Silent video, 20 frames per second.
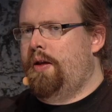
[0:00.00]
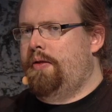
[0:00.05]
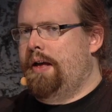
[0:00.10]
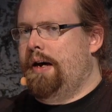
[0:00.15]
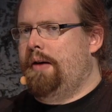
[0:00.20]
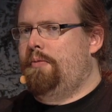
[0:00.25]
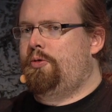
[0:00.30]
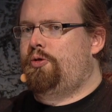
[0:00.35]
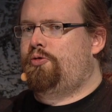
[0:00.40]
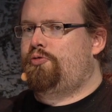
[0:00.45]

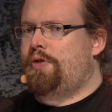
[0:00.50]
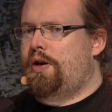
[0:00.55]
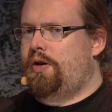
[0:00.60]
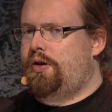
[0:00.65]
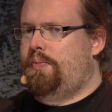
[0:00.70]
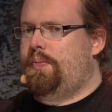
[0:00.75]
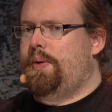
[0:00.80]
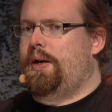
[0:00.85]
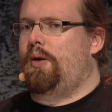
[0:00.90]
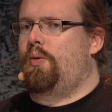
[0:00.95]
That was round
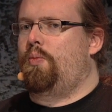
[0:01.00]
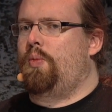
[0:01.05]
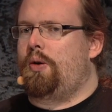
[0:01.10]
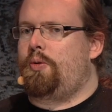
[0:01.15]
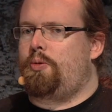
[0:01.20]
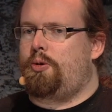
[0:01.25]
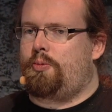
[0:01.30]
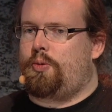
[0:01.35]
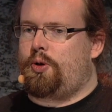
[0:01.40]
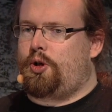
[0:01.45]
about when
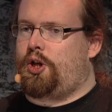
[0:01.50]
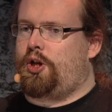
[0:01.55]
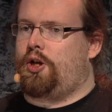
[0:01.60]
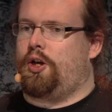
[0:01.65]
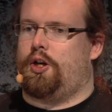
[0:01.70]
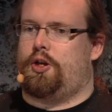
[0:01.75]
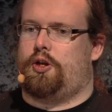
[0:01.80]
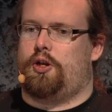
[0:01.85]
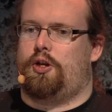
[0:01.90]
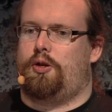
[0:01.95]
we were
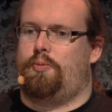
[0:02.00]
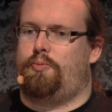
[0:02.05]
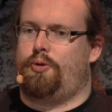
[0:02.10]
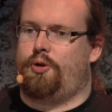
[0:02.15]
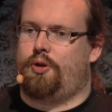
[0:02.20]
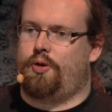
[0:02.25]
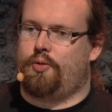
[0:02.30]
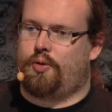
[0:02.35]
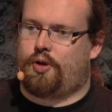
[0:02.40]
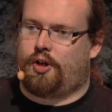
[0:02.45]
starting to
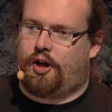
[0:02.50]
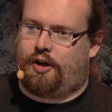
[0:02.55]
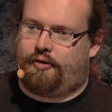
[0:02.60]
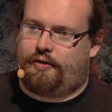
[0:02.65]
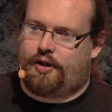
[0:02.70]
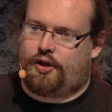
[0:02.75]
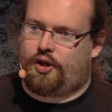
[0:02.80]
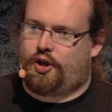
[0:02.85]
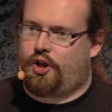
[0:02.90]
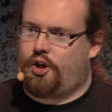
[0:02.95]
produce
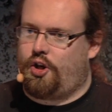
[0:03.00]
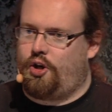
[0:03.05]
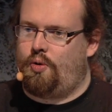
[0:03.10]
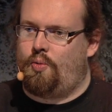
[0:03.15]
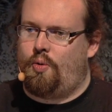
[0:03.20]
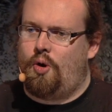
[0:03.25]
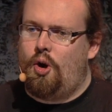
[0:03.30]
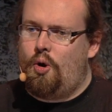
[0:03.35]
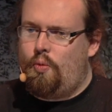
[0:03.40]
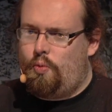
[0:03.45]
RS2,
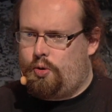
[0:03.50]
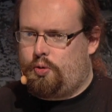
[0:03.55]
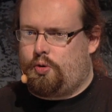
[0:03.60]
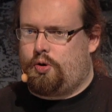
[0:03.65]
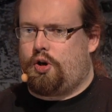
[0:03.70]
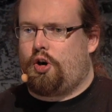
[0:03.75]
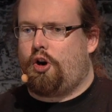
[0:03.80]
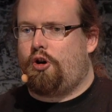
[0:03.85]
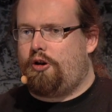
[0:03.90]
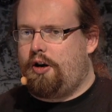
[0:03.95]
which was
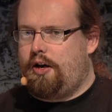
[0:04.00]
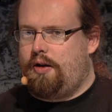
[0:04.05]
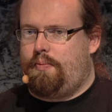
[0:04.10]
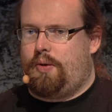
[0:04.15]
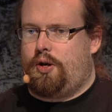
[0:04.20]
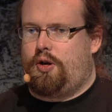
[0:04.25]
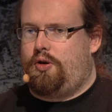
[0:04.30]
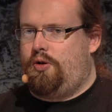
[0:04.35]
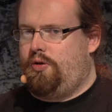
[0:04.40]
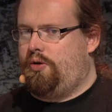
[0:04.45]
a great
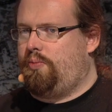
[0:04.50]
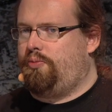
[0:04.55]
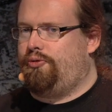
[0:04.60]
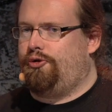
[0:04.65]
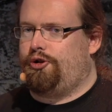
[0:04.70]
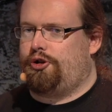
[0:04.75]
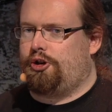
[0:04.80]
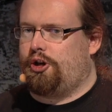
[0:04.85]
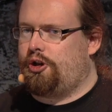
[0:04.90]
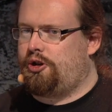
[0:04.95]
big huge
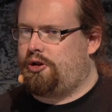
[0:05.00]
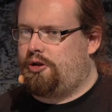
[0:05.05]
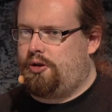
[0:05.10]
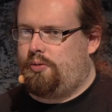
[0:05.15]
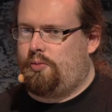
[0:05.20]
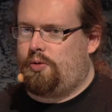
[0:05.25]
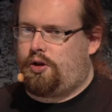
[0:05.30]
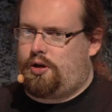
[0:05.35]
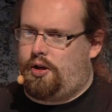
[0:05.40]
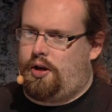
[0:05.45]
project, and it
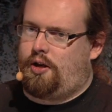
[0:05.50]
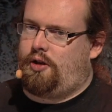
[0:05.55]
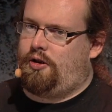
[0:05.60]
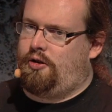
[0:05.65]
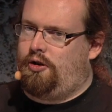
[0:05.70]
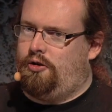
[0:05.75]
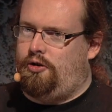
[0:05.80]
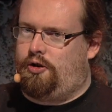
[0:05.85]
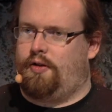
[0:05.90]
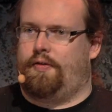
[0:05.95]
was taking
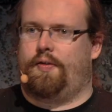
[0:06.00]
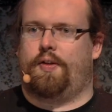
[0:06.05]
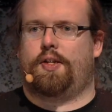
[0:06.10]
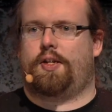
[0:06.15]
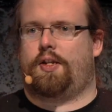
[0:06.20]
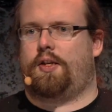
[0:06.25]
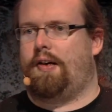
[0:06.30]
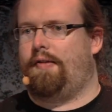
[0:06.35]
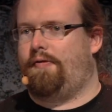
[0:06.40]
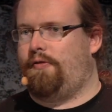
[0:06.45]
a lot of our
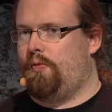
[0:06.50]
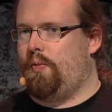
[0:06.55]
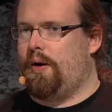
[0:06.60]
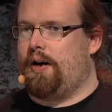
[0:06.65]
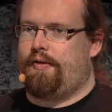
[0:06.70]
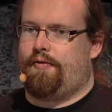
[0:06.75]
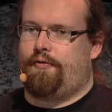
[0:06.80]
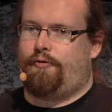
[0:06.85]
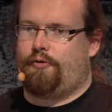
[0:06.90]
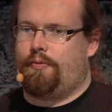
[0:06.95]
staff
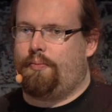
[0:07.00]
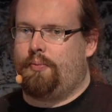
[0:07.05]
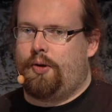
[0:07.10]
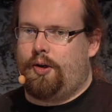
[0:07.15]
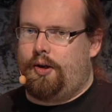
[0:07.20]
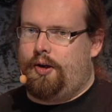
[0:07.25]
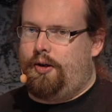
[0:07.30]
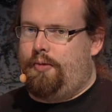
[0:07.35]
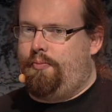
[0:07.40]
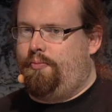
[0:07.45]
away from
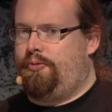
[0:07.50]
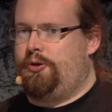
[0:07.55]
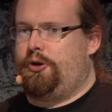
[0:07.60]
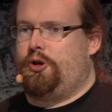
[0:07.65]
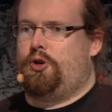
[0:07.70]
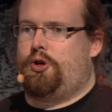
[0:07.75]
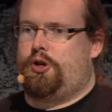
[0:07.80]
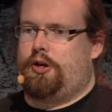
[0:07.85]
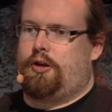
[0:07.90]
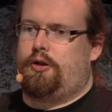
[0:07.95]

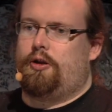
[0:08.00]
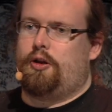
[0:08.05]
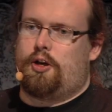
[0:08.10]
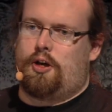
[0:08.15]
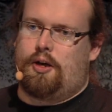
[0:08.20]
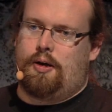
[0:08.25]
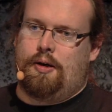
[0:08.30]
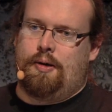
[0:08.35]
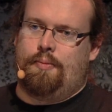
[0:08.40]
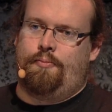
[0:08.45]
producing
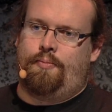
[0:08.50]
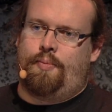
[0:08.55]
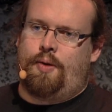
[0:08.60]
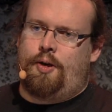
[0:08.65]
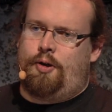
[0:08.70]
the